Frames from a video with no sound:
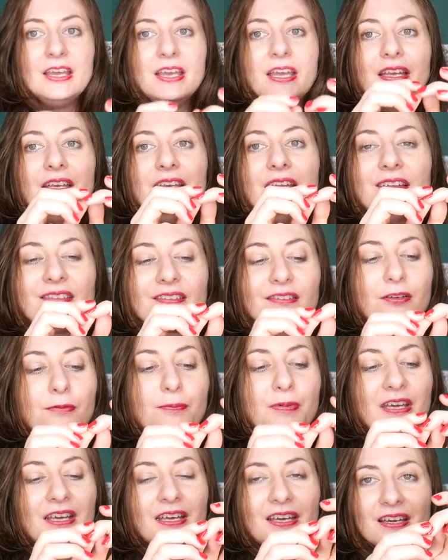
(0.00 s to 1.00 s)
it needs to
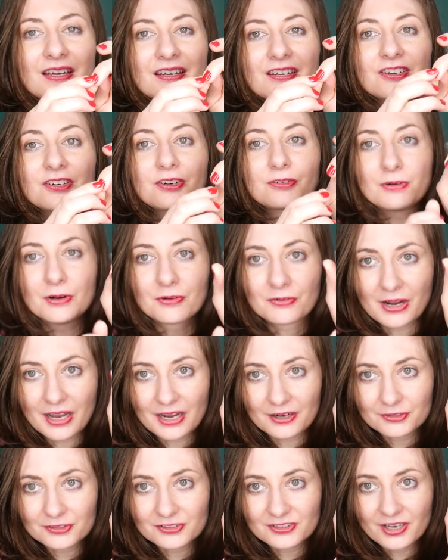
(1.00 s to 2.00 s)
be grown
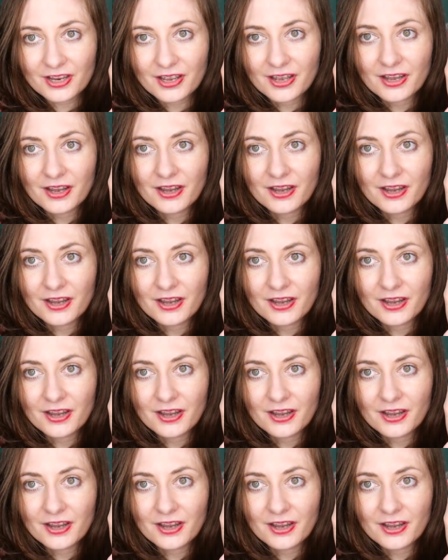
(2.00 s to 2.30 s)
out